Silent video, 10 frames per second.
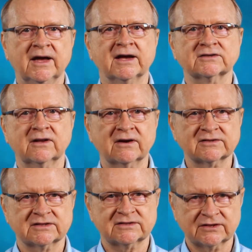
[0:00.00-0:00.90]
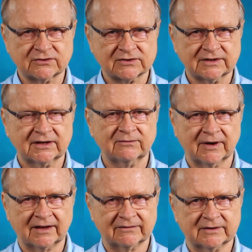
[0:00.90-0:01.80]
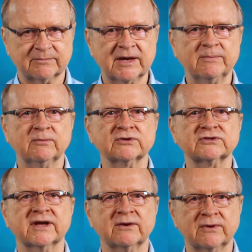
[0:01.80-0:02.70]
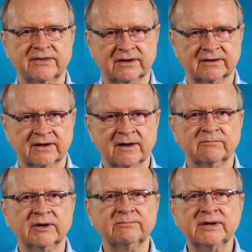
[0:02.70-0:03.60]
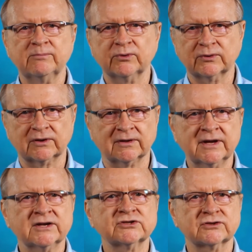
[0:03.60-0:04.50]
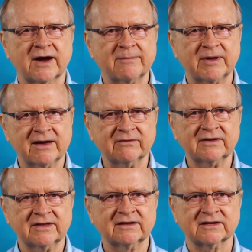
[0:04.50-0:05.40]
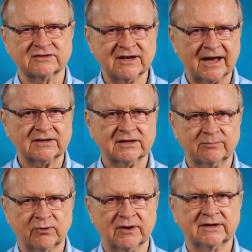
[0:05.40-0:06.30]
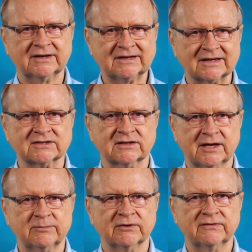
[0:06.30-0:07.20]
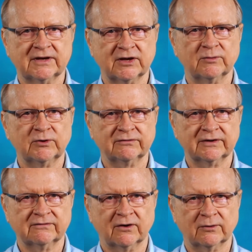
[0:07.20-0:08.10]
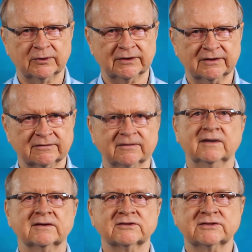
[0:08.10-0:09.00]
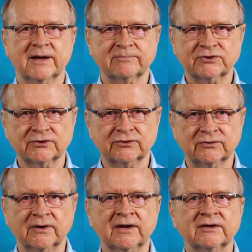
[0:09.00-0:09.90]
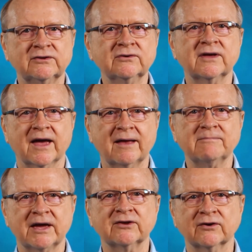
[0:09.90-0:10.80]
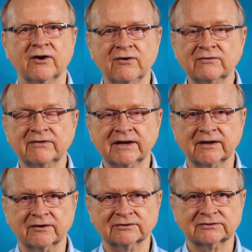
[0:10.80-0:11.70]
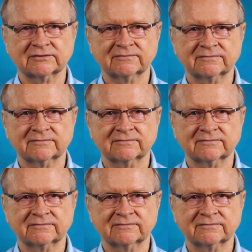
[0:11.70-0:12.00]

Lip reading: As long as it's interesting and relevant, people will stay with it. But be brutal. Scrap everything that's not to the point and doesn't keep your video moving forward. Step 2. You can make your own videos.